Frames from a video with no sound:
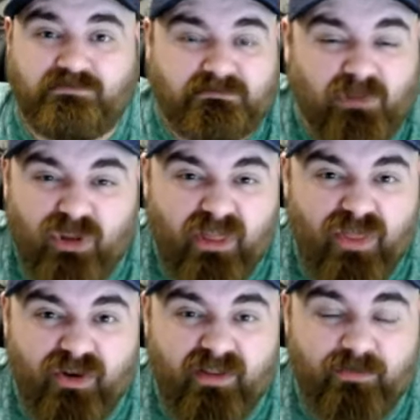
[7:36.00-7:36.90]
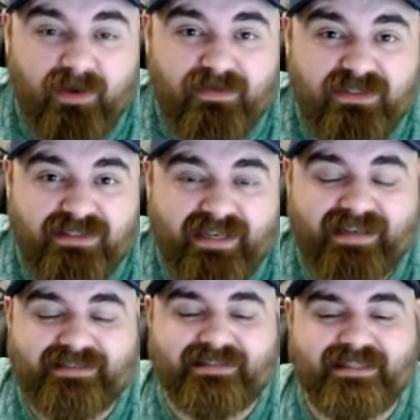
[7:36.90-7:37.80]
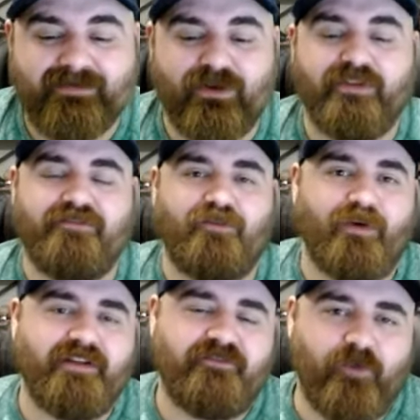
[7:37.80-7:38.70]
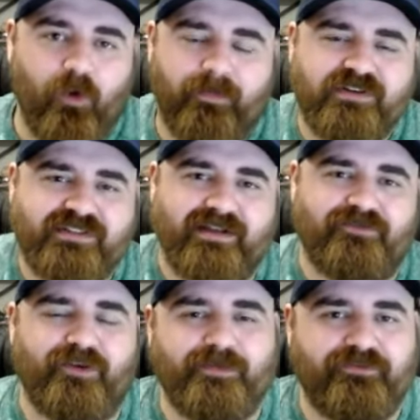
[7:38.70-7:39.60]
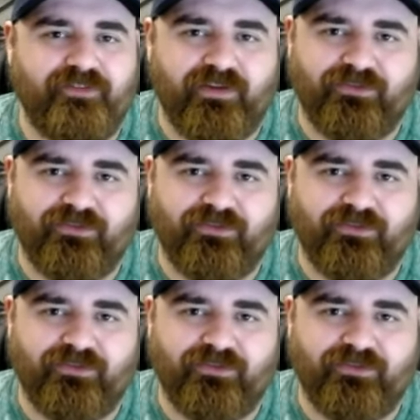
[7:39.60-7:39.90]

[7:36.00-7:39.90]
only 33% as a team. They're only 44% from the field.